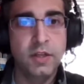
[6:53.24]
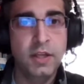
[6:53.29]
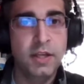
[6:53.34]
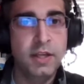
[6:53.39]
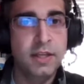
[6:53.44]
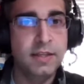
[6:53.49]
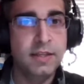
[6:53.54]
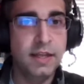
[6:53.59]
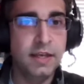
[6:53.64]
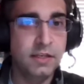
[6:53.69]

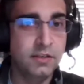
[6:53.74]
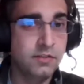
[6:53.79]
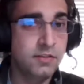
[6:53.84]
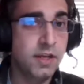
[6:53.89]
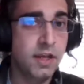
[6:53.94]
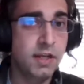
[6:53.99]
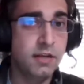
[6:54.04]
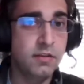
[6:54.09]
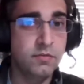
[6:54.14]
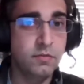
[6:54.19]
That is
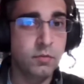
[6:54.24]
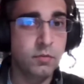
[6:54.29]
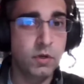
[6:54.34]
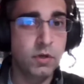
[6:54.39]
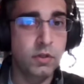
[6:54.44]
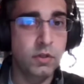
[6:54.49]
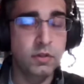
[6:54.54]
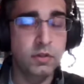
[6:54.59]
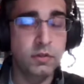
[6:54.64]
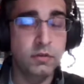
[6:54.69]
kind of one
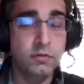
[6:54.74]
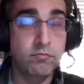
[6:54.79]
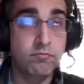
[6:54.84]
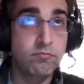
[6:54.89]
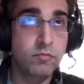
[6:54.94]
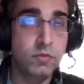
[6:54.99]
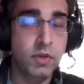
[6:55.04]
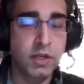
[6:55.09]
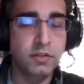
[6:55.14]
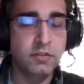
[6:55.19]
of the
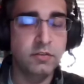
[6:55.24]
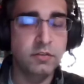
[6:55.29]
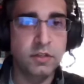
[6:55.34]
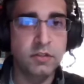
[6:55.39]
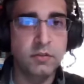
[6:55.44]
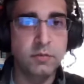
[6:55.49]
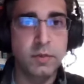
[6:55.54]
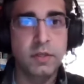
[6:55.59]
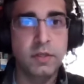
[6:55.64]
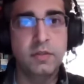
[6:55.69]
nice
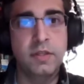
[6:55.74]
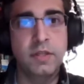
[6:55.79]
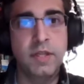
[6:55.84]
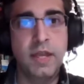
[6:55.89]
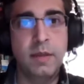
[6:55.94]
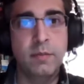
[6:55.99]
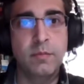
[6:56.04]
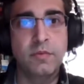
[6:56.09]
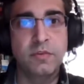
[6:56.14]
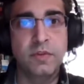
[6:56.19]
things about the
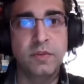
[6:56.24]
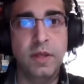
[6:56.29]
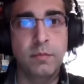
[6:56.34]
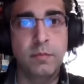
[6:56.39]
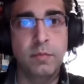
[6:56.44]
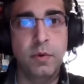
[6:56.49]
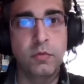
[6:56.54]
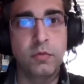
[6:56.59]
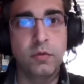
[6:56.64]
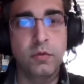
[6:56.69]
game is that
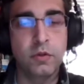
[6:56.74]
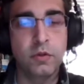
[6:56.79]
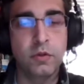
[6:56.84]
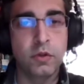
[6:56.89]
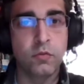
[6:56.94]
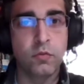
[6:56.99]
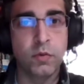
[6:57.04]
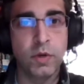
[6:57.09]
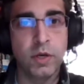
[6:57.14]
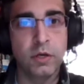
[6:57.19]
both of the
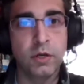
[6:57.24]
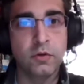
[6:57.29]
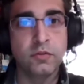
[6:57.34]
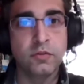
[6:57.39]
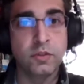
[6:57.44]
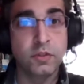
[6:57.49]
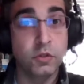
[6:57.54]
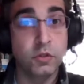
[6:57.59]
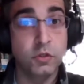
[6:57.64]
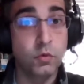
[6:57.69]

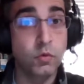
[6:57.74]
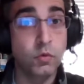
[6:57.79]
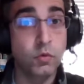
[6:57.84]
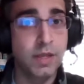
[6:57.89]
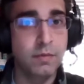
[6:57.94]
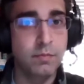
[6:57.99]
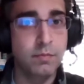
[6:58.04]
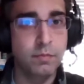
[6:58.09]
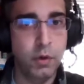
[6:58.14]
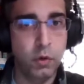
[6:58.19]
careers, you
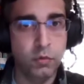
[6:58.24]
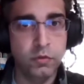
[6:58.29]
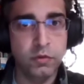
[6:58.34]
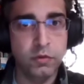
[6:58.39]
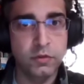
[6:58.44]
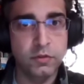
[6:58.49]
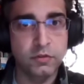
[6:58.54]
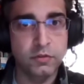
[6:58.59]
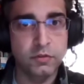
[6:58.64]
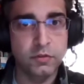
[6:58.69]
get both of the
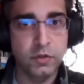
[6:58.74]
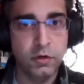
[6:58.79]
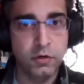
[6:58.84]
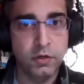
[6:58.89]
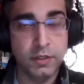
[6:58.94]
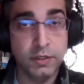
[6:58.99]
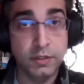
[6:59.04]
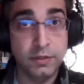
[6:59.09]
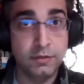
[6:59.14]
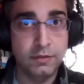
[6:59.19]

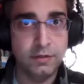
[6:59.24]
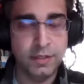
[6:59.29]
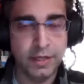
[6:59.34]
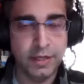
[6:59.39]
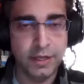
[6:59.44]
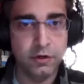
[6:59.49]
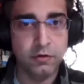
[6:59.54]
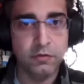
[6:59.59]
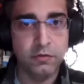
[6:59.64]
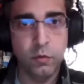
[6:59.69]
starting
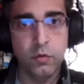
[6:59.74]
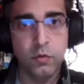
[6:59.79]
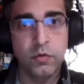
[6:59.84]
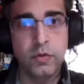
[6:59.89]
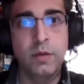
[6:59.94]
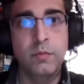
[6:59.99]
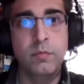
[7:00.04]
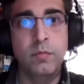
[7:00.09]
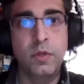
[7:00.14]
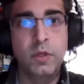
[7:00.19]
gear for
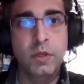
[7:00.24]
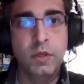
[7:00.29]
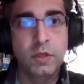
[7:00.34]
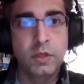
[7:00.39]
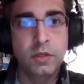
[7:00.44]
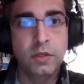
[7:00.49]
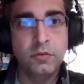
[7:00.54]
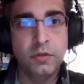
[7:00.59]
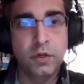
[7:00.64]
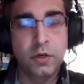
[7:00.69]
them.
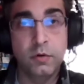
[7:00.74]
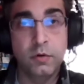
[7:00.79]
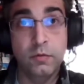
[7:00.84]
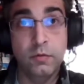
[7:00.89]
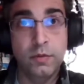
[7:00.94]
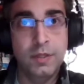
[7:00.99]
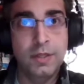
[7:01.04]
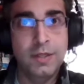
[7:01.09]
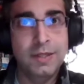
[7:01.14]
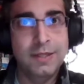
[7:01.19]
So
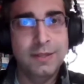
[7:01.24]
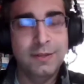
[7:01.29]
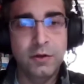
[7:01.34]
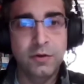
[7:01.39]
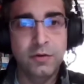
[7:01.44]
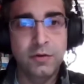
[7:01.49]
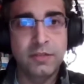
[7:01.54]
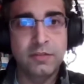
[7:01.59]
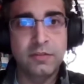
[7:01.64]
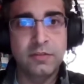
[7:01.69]
you
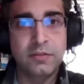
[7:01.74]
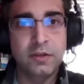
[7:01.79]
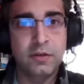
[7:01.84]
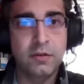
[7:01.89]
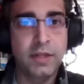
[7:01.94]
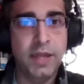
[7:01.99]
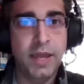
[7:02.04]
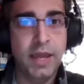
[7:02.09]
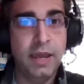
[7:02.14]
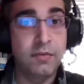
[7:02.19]
don't
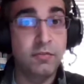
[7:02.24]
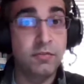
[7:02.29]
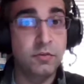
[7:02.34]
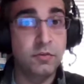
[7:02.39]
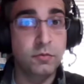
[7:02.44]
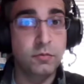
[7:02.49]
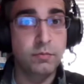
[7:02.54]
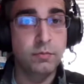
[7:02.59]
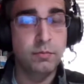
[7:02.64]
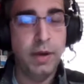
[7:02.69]
necessarily have
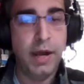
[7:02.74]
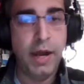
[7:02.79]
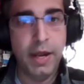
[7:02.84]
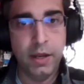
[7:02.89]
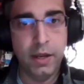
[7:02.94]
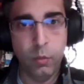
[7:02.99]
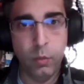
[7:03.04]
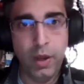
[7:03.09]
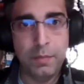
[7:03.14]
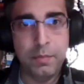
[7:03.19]
to buy
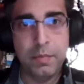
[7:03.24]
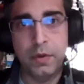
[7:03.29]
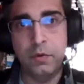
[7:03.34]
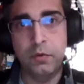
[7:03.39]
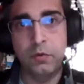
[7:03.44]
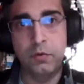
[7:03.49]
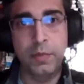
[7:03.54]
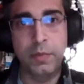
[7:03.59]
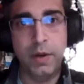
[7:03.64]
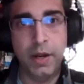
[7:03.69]
a weapon
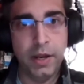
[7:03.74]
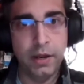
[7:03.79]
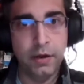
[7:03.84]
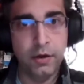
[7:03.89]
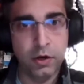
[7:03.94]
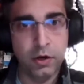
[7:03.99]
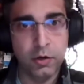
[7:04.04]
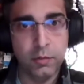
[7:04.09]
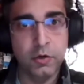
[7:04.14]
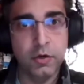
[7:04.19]
or buy an
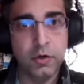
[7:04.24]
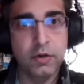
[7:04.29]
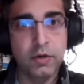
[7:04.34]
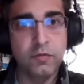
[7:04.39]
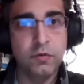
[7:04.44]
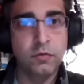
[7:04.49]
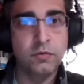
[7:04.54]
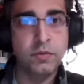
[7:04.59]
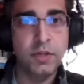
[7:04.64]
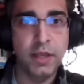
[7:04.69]
armor if
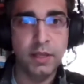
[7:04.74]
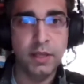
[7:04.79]
you take